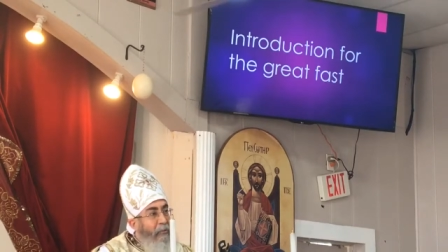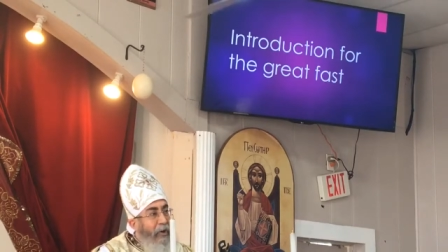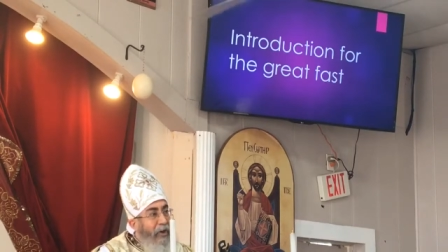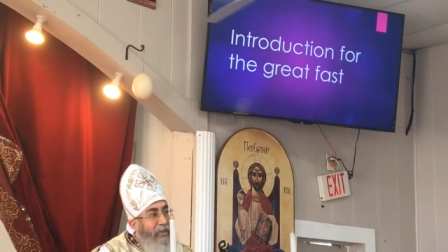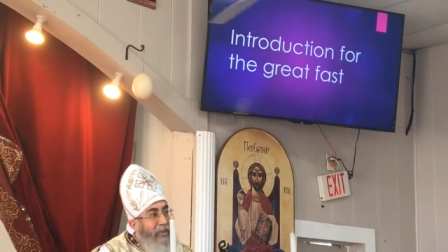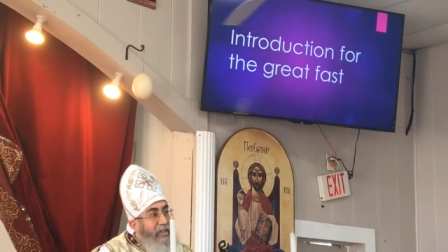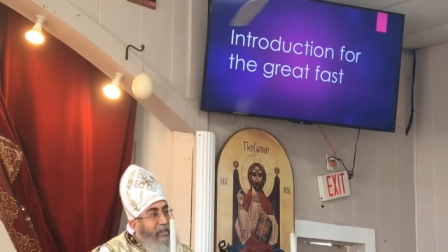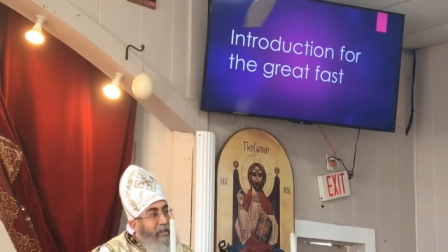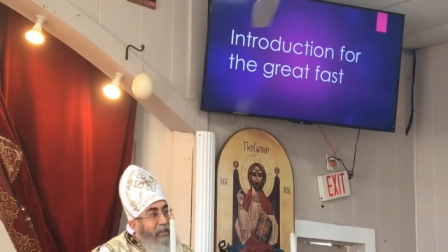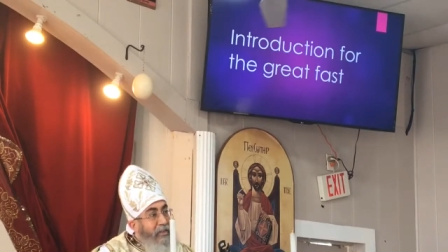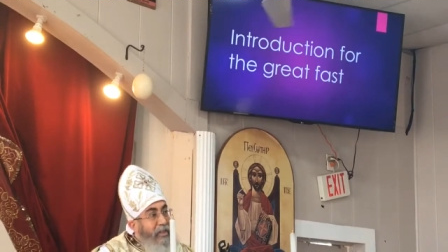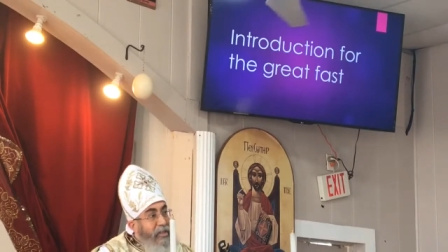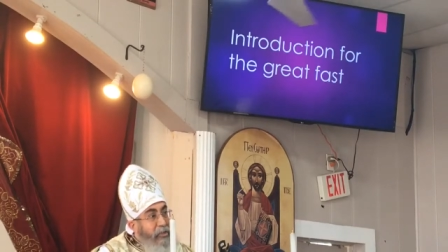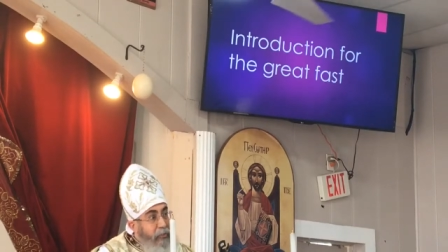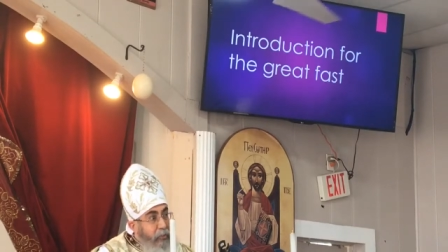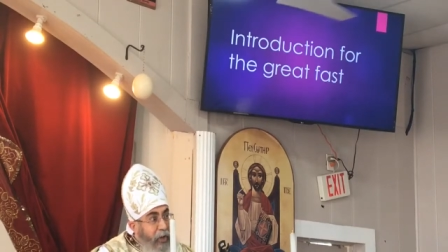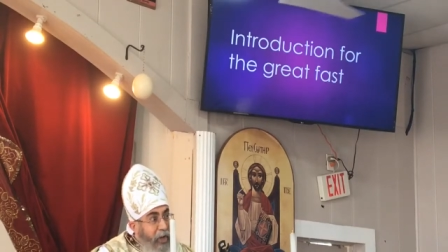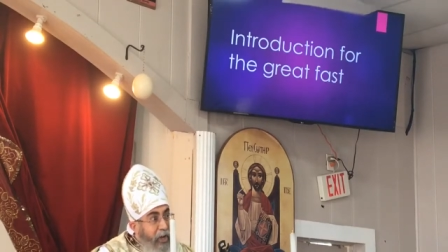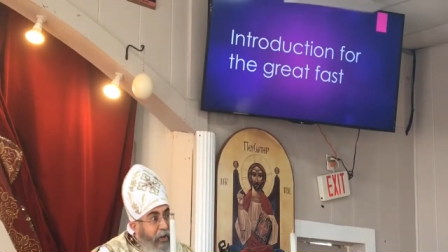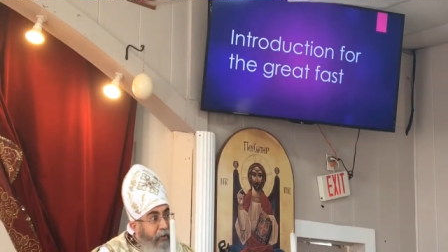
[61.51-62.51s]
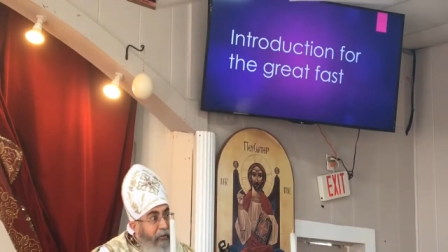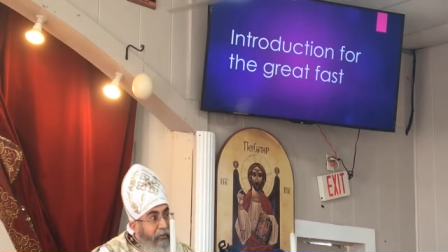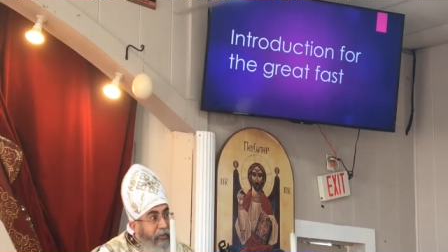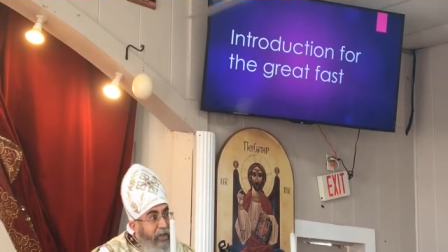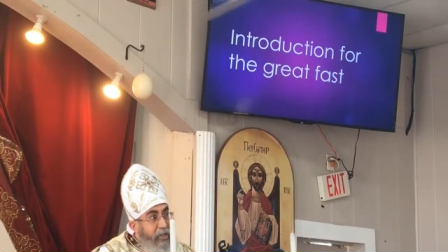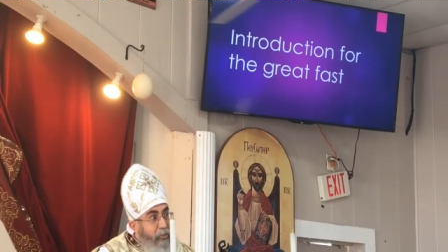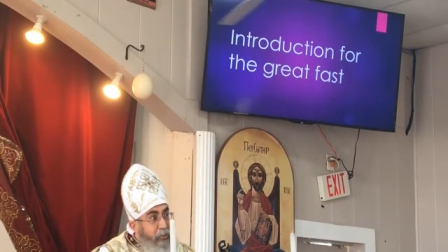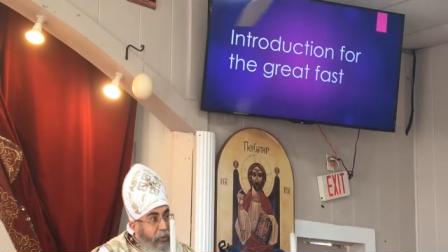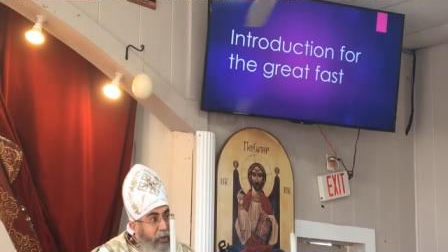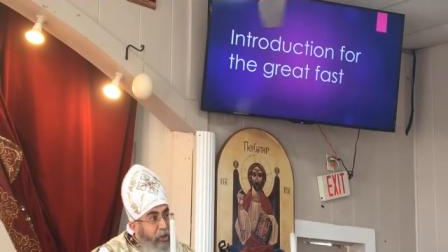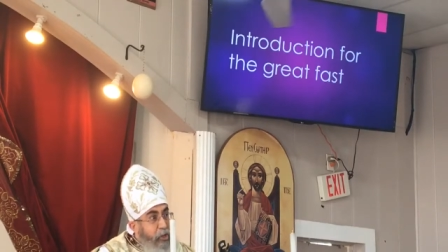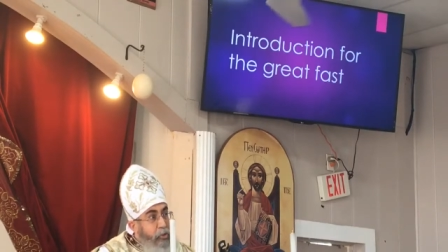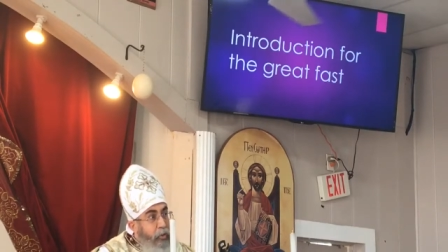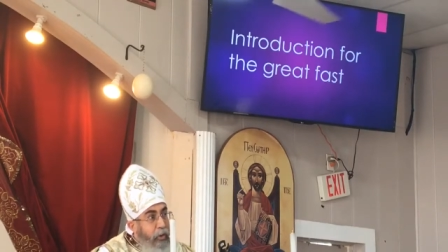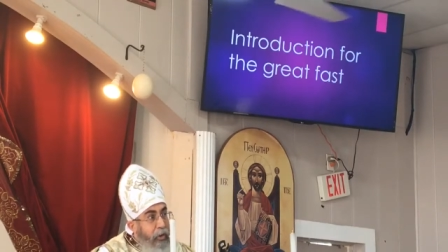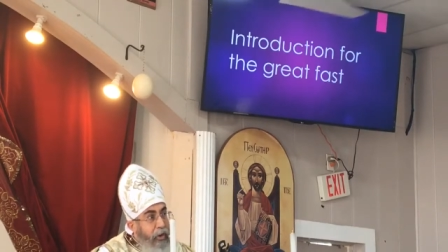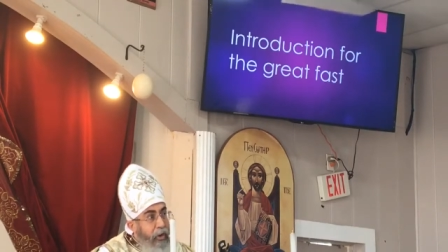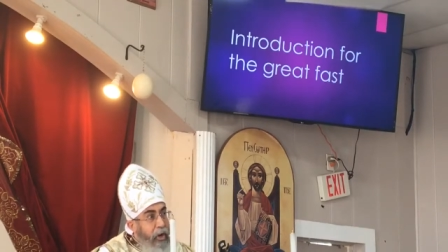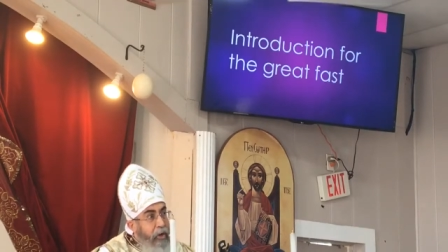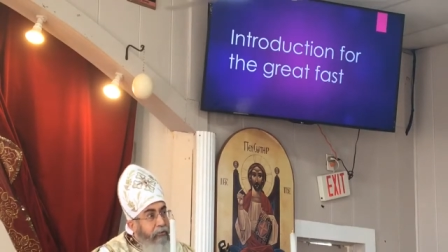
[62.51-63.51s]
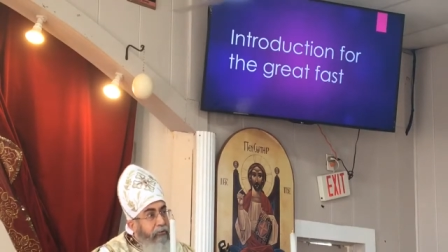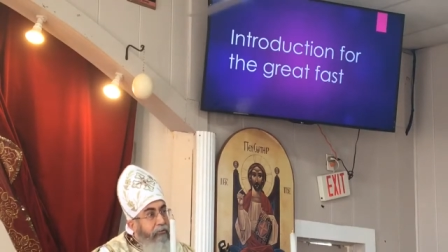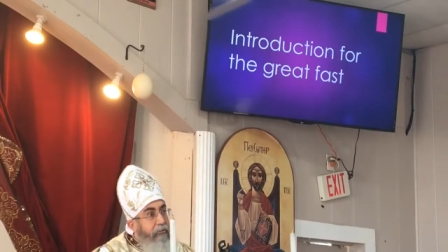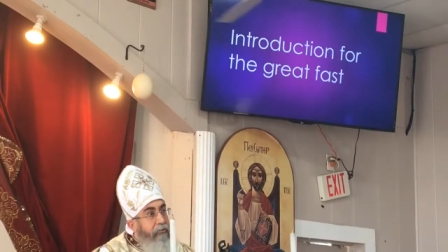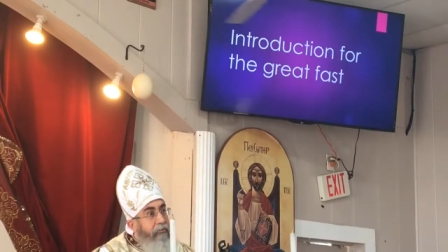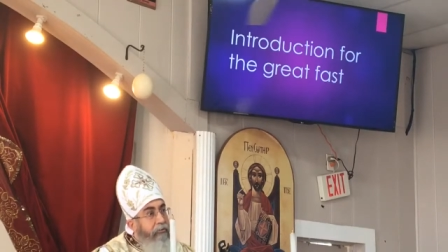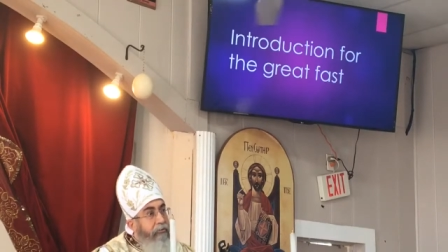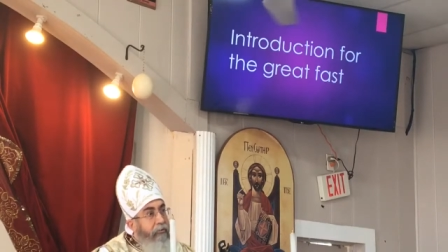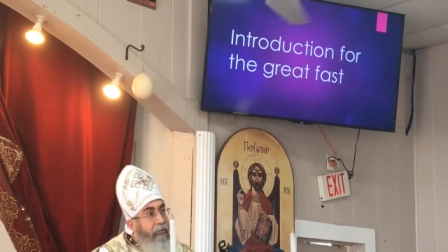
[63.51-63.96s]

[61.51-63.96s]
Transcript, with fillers: but this is the spring of the spiritual life.